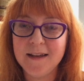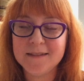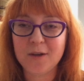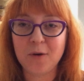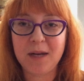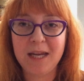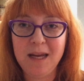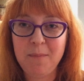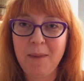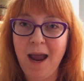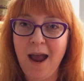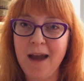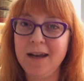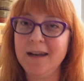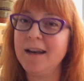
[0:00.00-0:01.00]
So keep
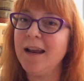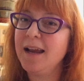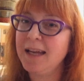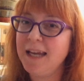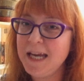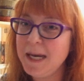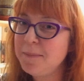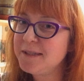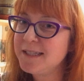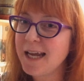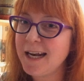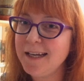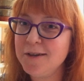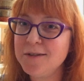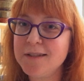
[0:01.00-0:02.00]
at it, keep
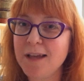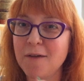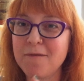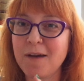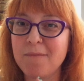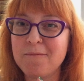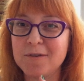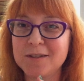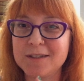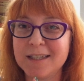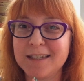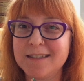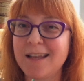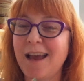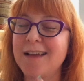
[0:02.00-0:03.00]
setting yourself up for
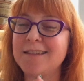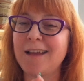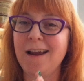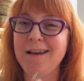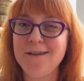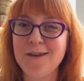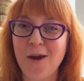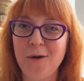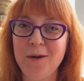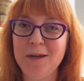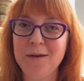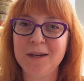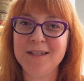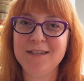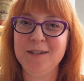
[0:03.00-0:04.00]
success. I know
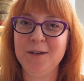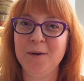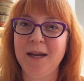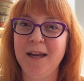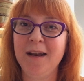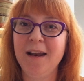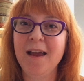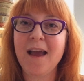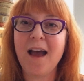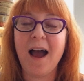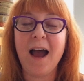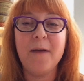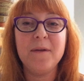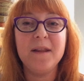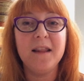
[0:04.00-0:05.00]
you can do it.
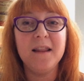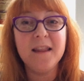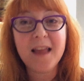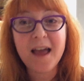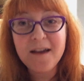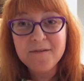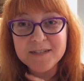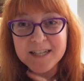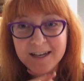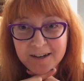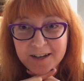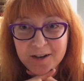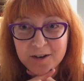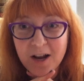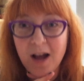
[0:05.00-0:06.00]
I would love to hear
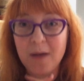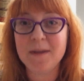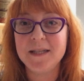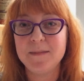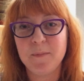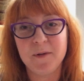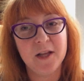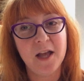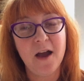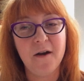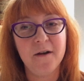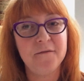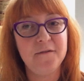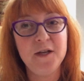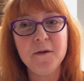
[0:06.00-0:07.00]
your comments
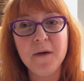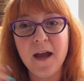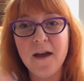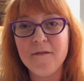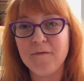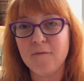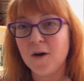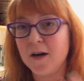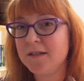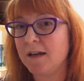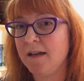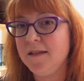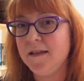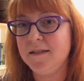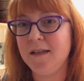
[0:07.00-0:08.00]
below. If you have worked
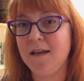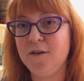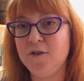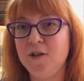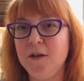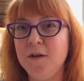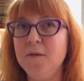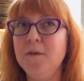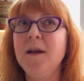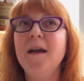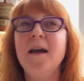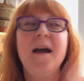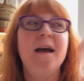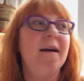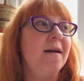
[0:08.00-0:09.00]
on this issue,
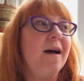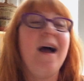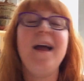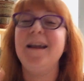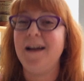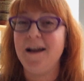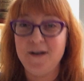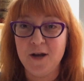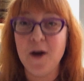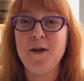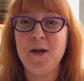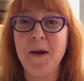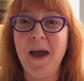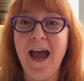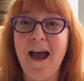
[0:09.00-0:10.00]
and I know
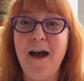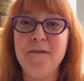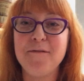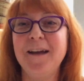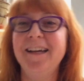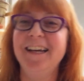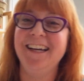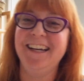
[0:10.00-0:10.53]
you have,